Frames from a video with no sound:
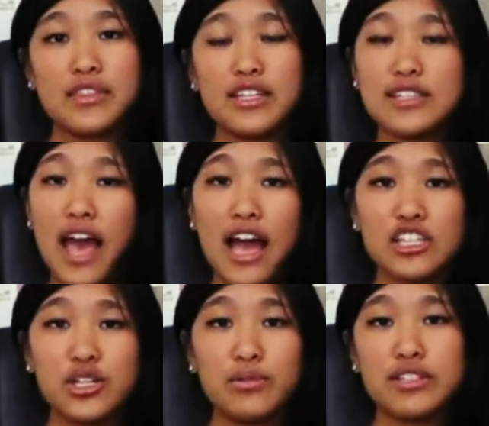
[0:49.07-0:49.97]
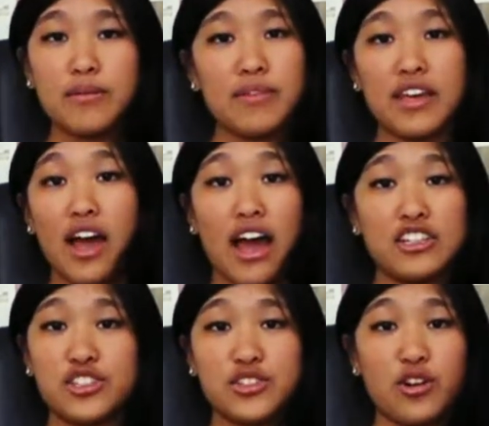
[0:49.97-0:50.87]
This actually was something I
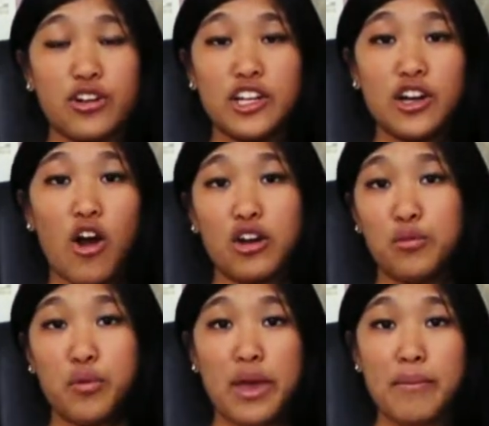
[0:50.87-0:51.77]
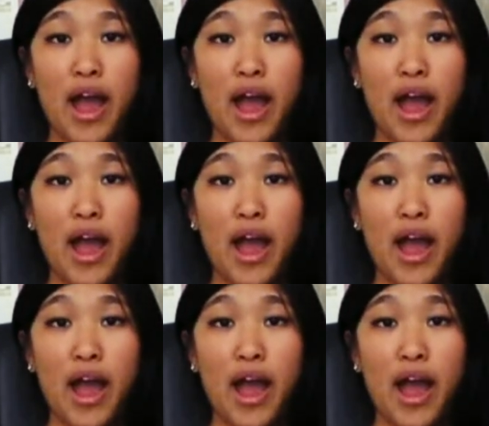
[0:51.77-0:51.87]
just started on a whim.